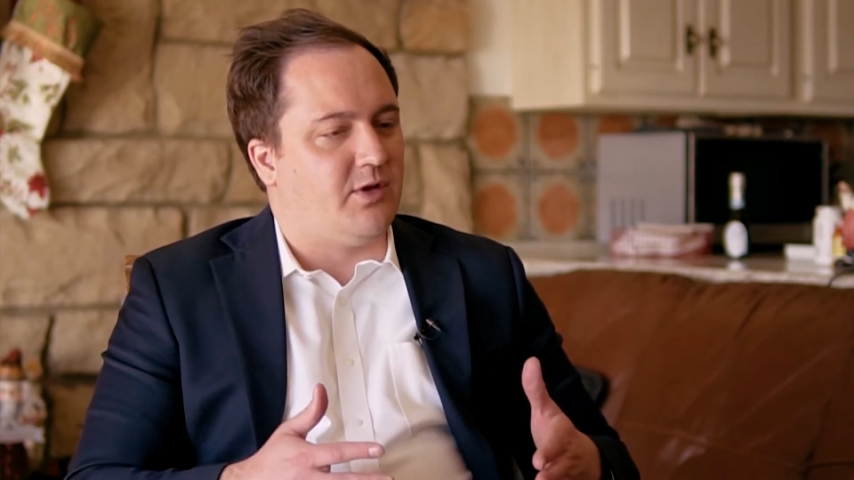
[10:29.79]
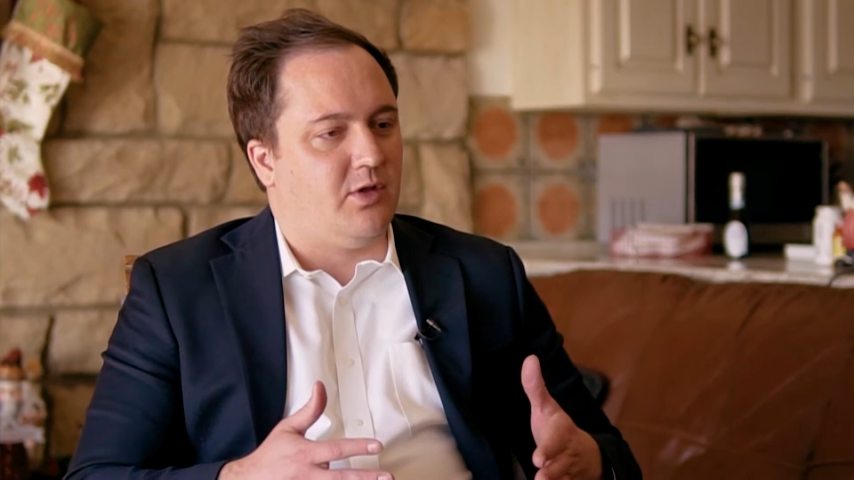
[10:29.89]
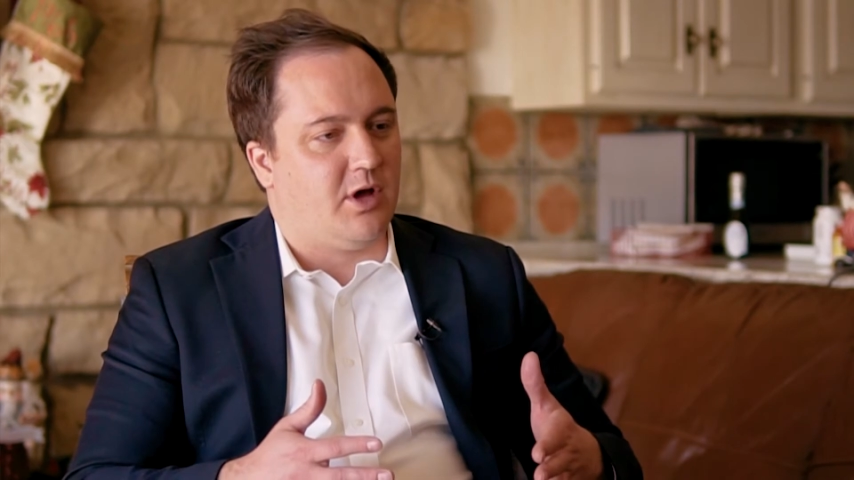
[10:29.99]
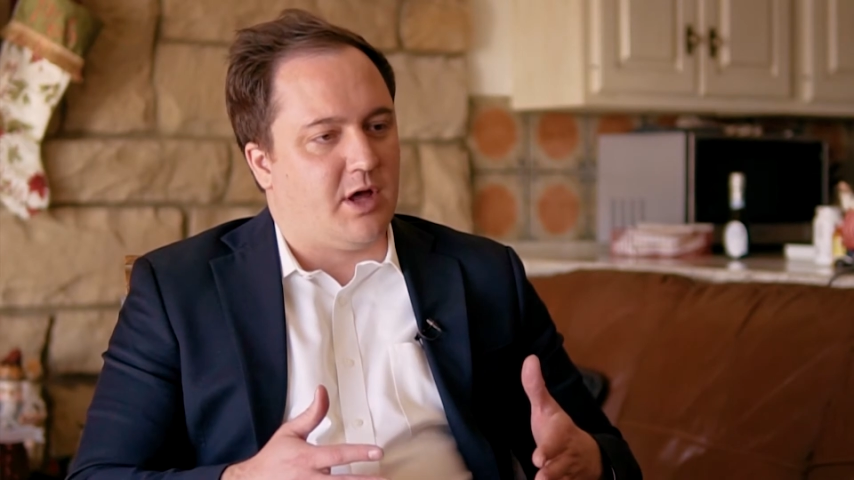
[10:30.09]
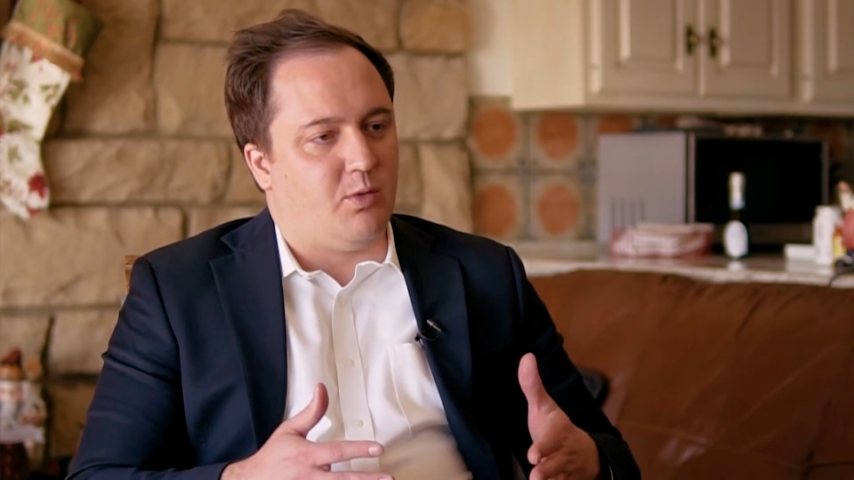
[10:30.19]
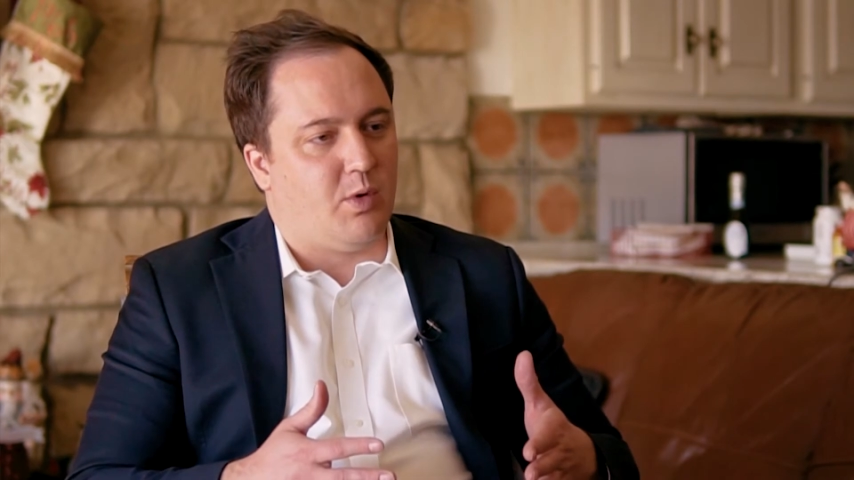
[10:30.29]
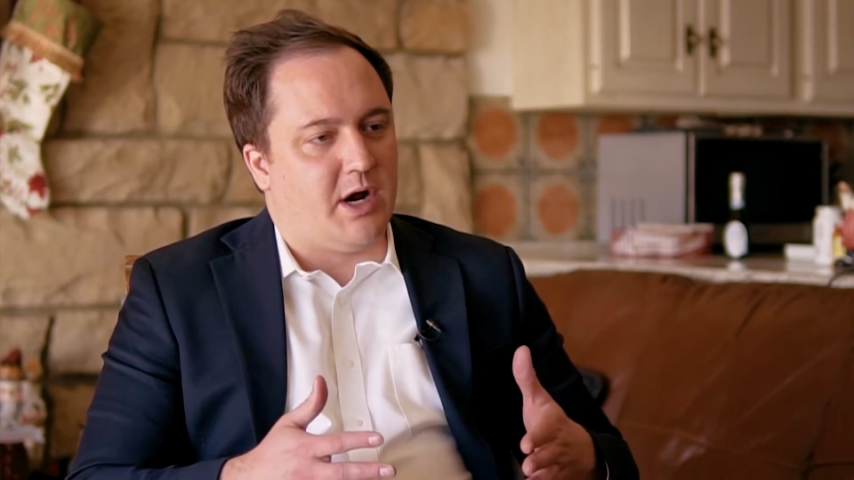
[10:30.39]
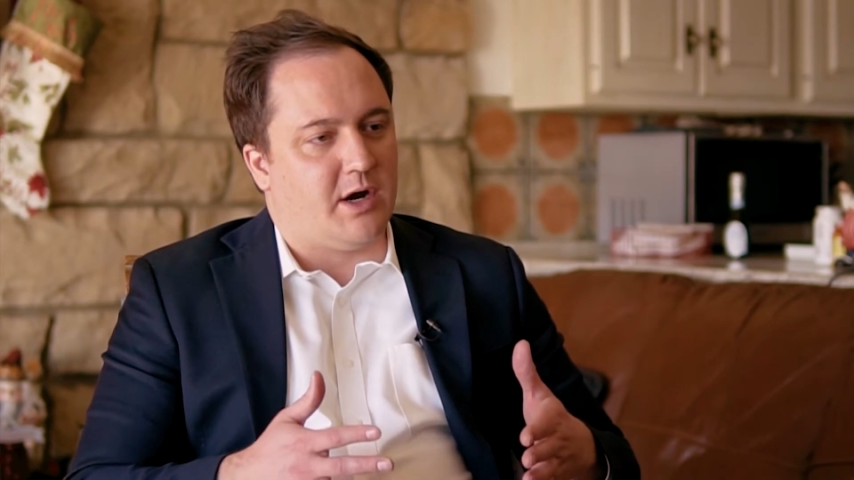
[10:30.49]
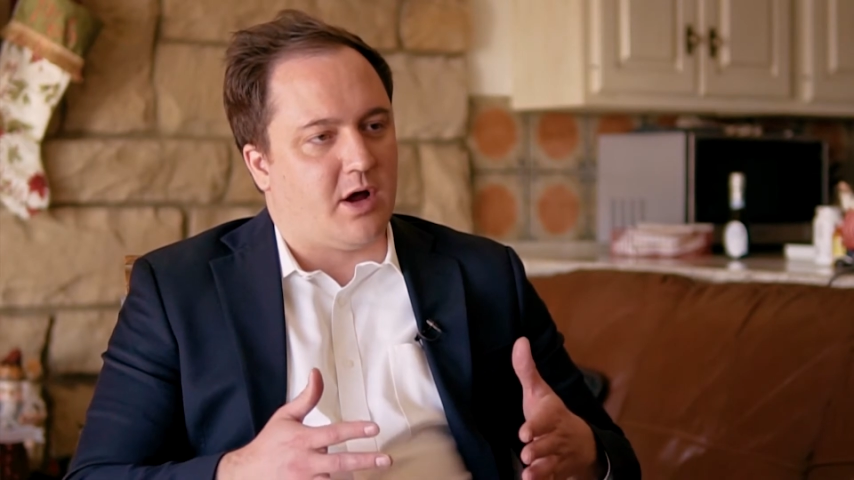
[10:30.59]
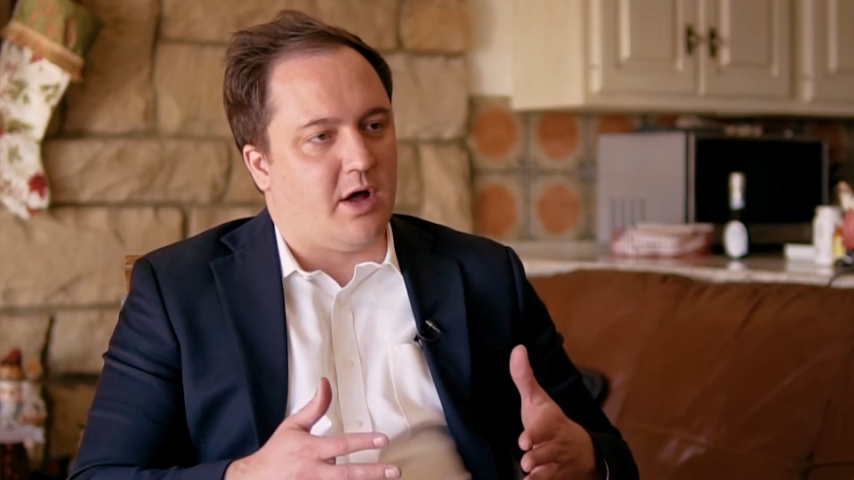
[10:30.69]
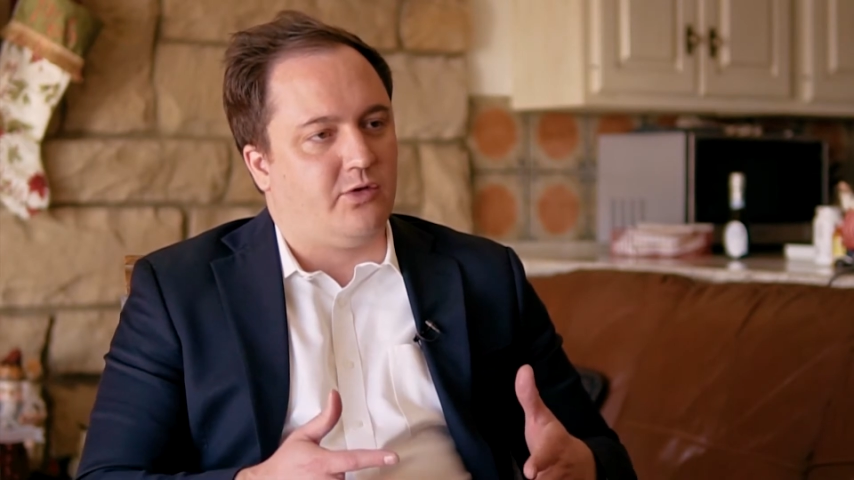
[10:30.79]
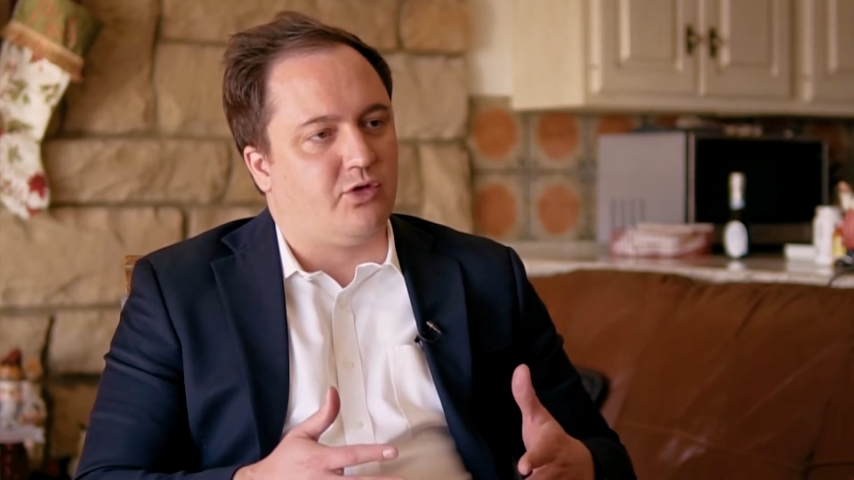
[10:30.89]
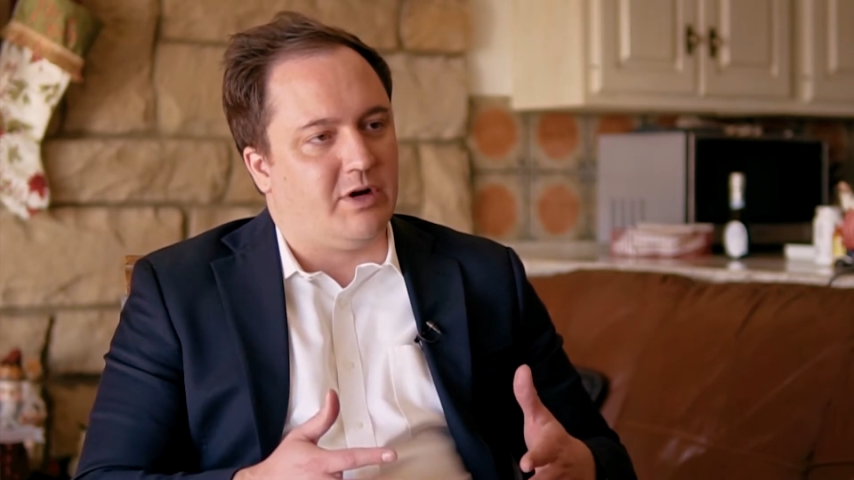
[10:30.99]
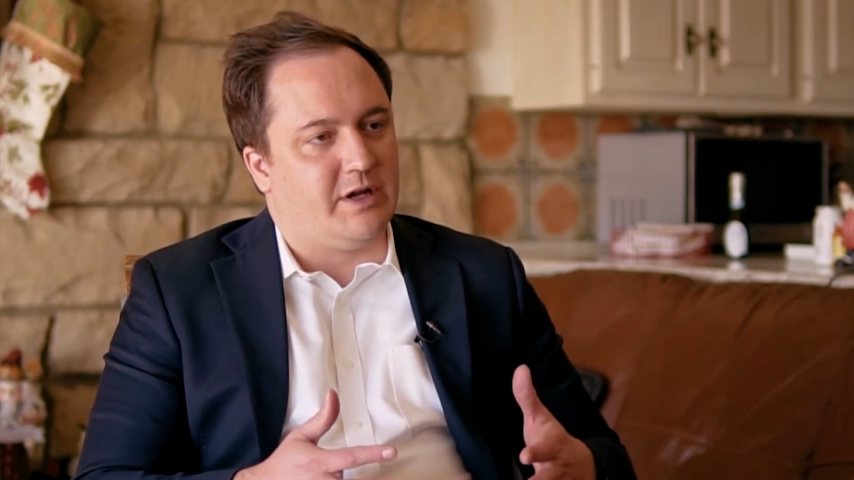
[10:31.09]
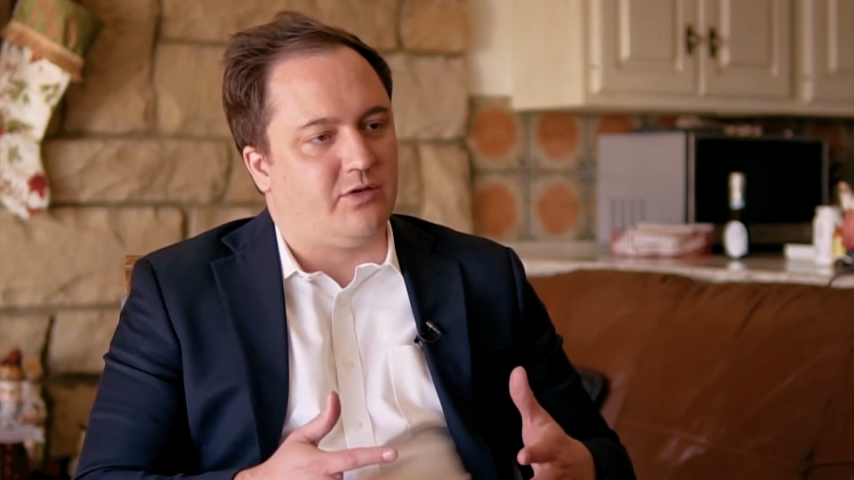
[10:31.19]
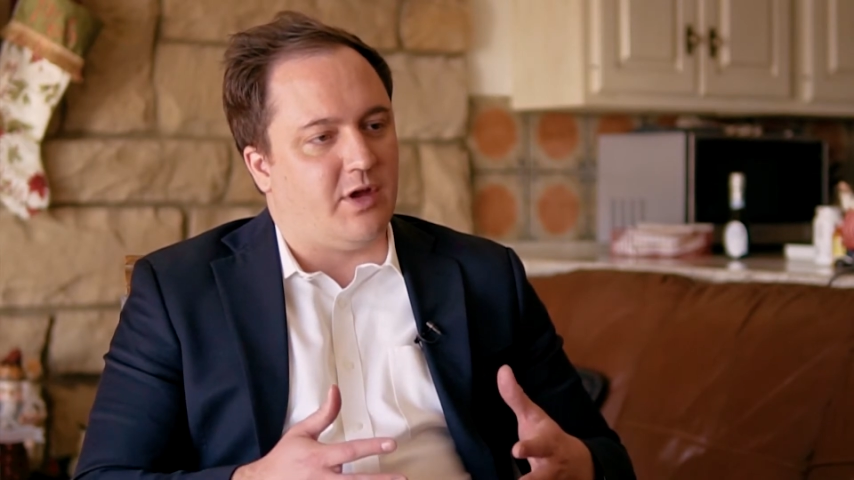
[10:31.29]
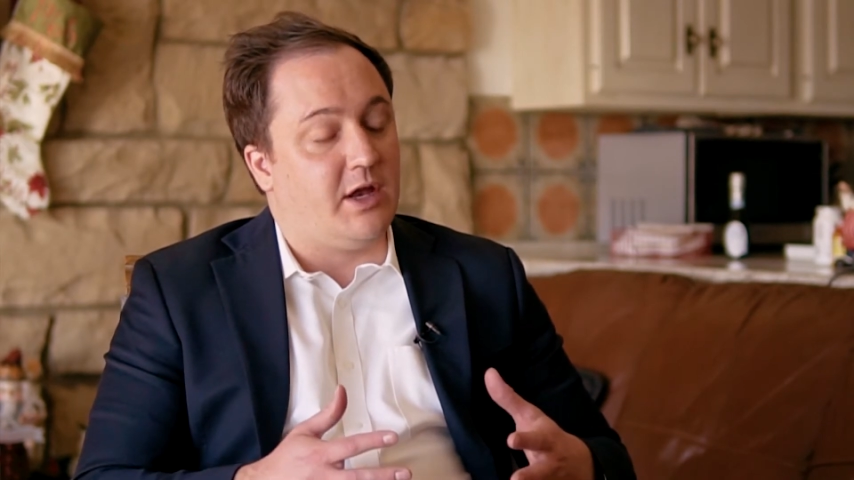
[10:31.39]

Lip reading: to look at where countries'